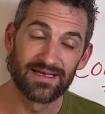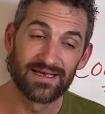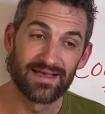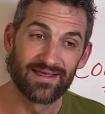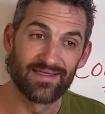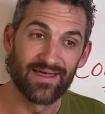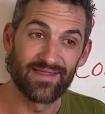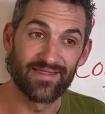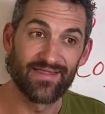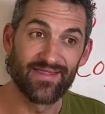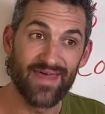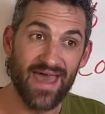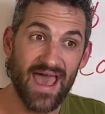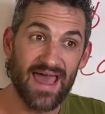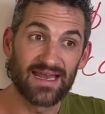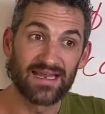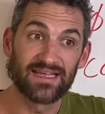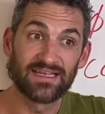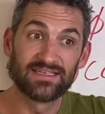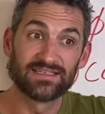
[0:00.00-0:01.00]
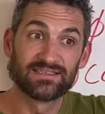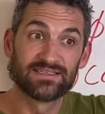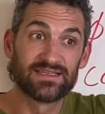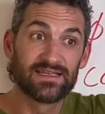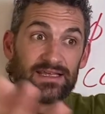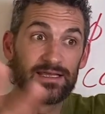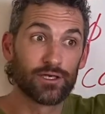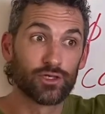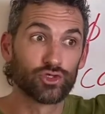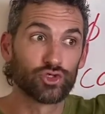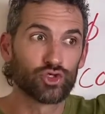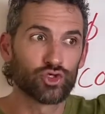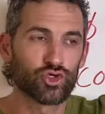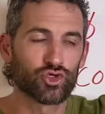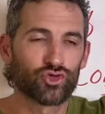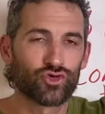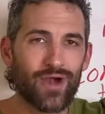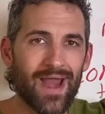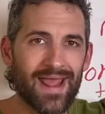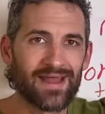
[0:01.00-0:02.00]
that that is the
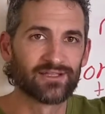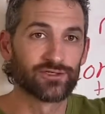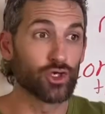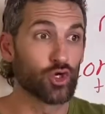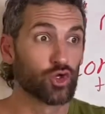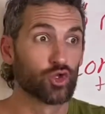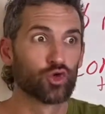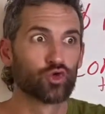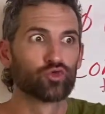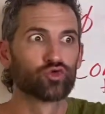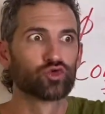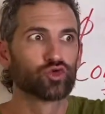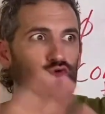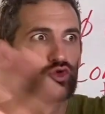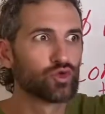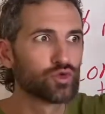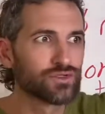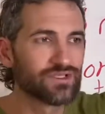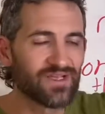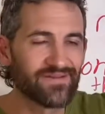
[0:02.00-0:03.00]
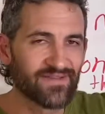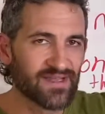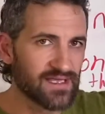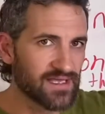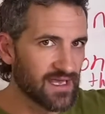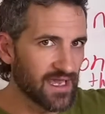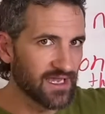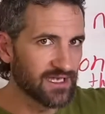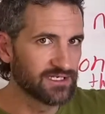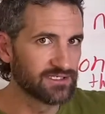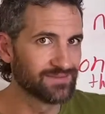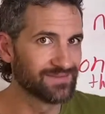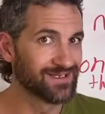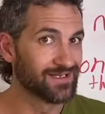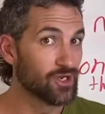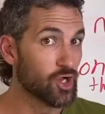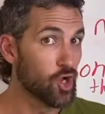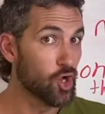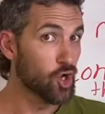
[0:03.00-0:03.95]
trends or the rules of engagement